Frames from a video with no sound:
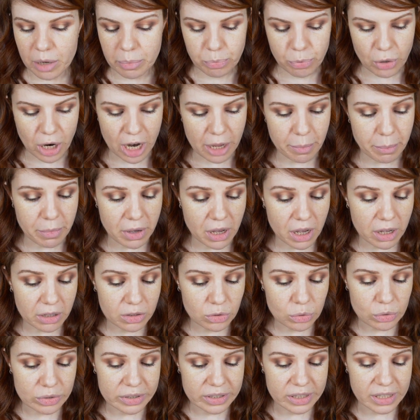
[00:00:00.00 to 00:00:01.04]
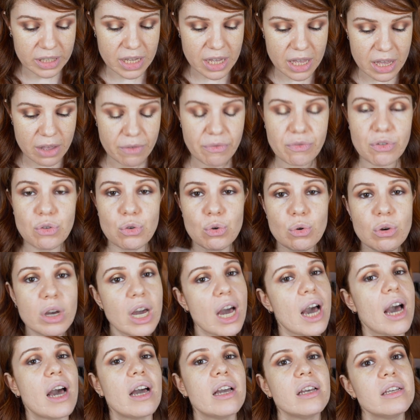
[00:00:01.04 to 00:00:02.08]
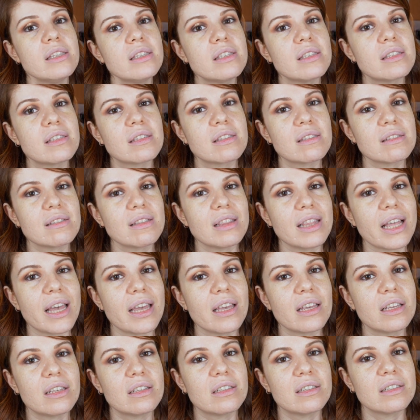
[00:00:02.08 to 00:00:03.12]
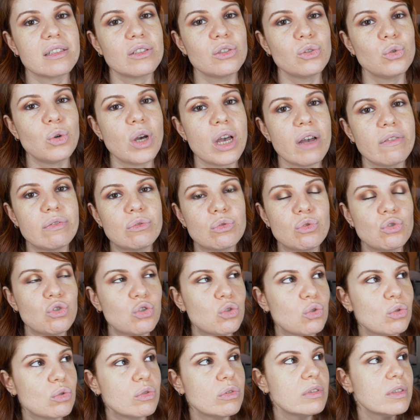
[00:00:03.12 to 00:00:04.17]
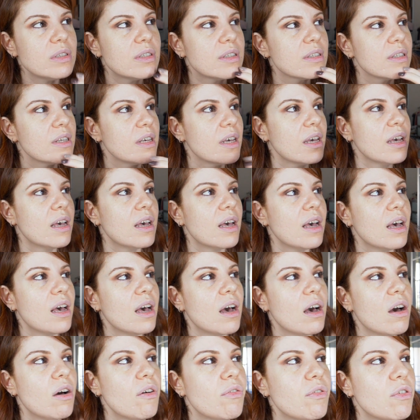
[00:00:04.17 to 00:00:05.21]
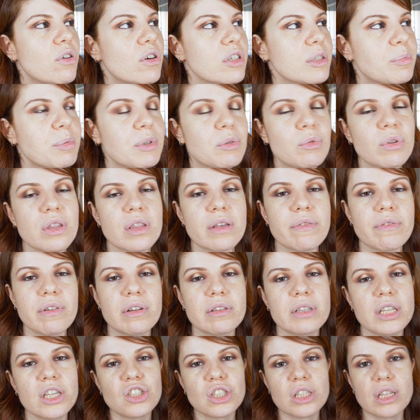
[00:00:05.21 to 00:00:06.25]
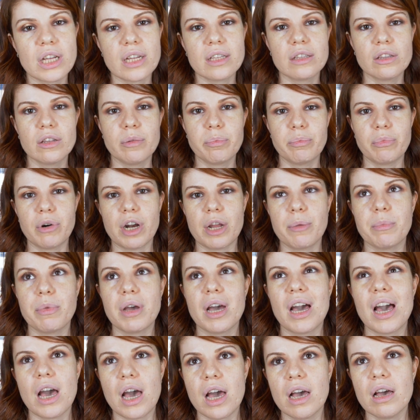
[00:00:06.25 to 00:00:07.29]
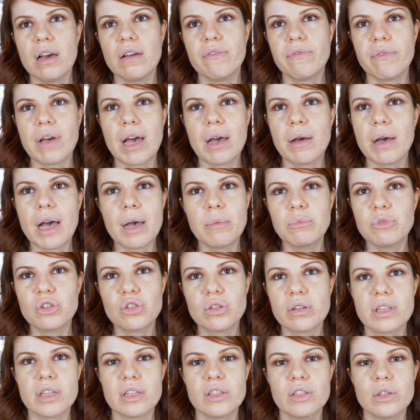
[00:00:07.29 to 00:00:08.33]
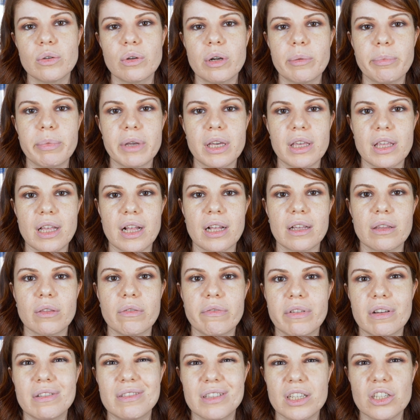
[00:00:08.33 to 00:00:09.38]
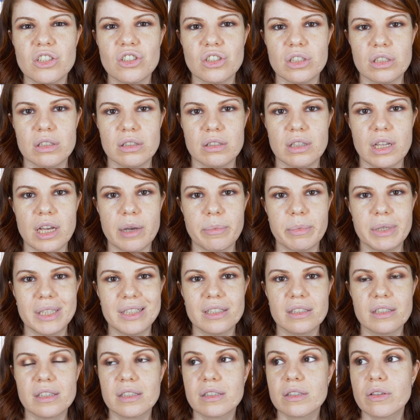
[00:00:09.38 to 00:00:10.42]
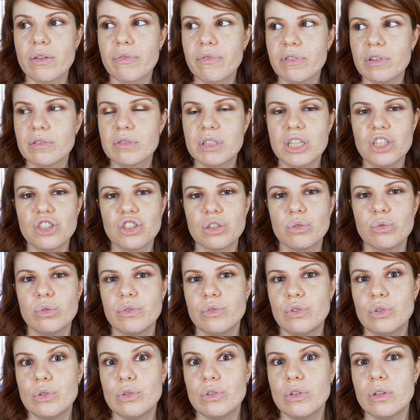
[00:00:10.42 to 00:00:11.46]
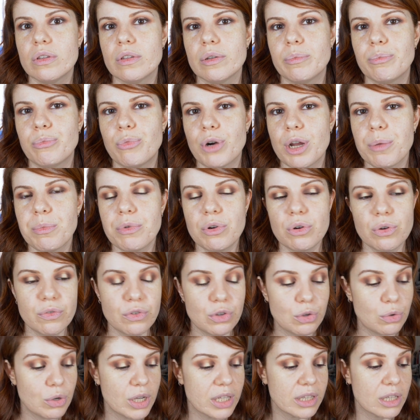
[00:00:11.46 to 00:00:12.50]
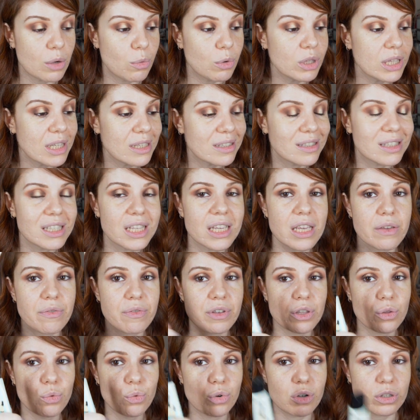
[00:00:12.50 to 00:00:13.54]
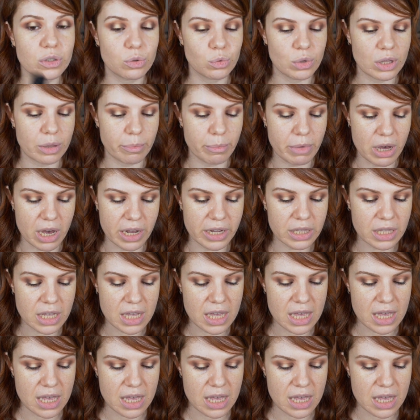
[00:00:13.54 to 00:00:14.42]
primer to see if you guys, like, you have to choose, of course, between the foundation and the primer. I'm sure that you will pick like the foundation. I mean, this is a foundation review, not a primer review, and I want to see if it works with mine.